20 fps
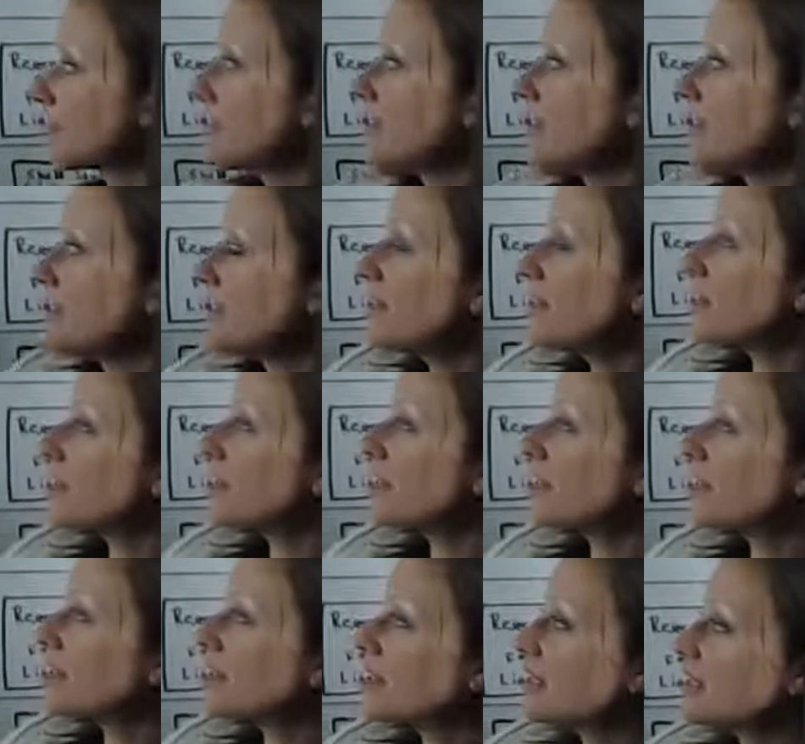
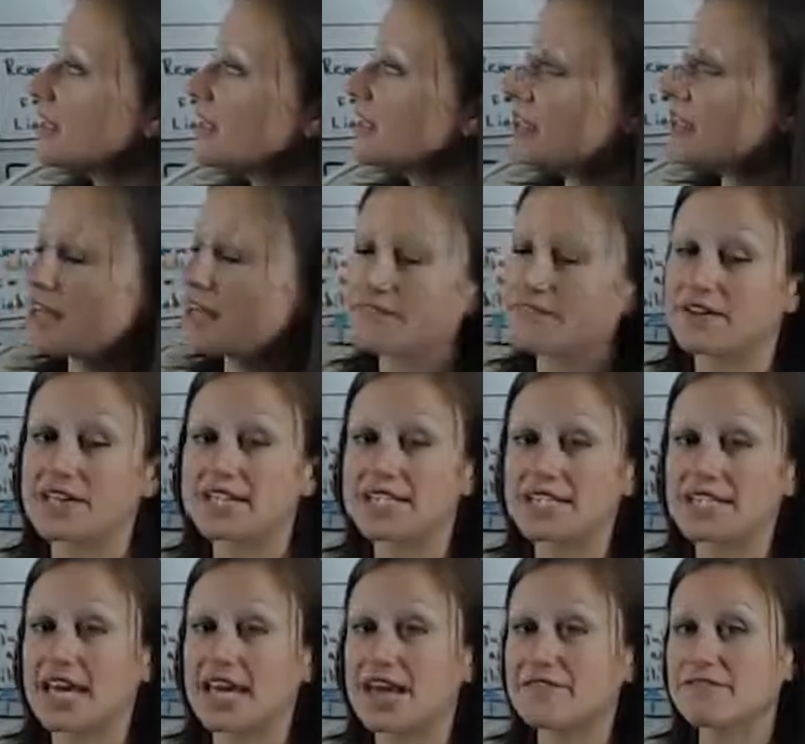Here, if it is
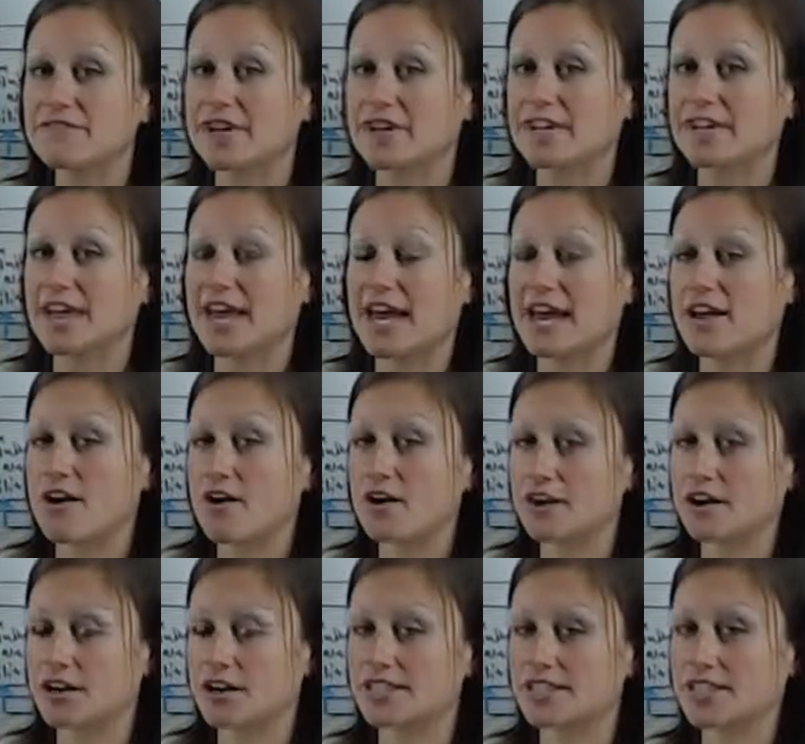left on the
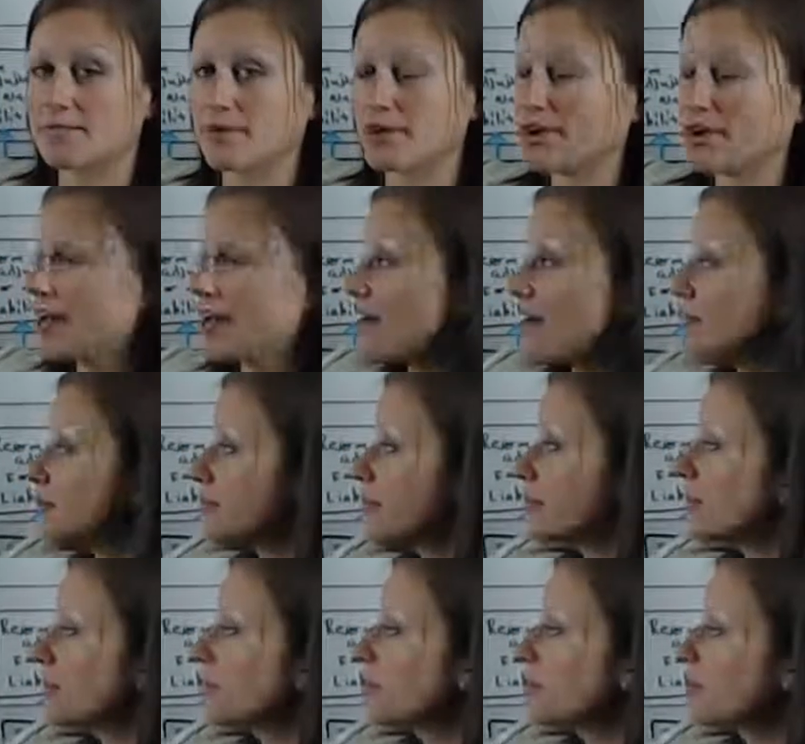AR customer account,
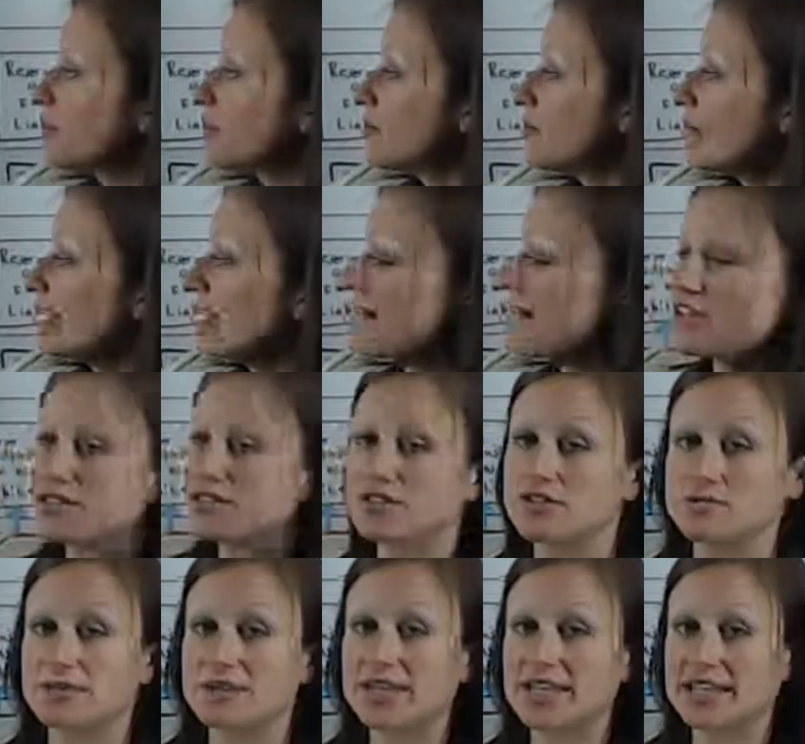we may have
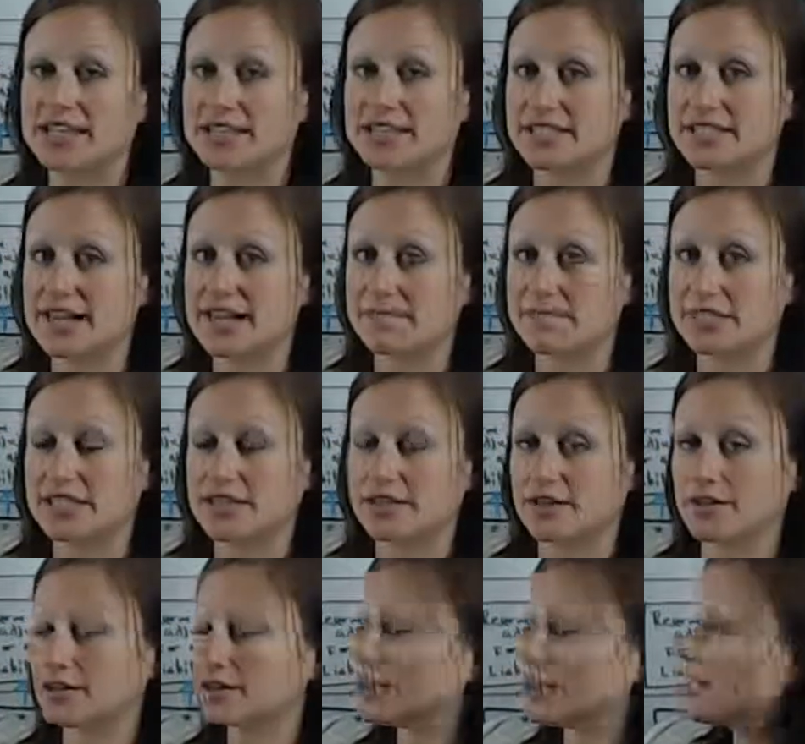issues with the next steps here.